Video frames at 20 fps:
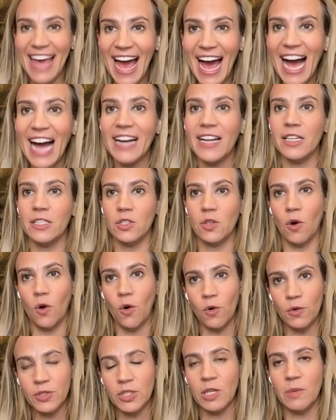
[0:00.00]
that is
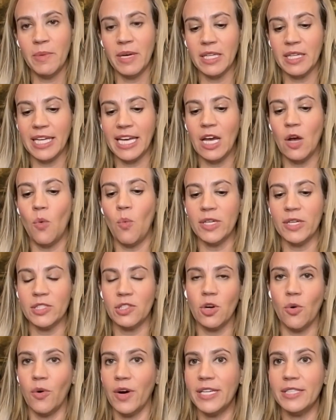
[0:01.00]
ultimately
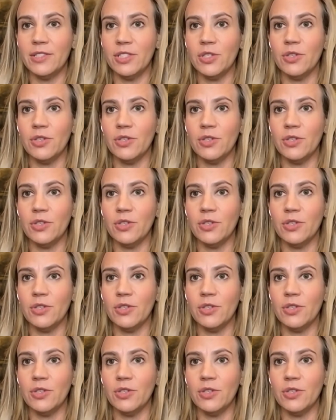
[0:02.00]
what's going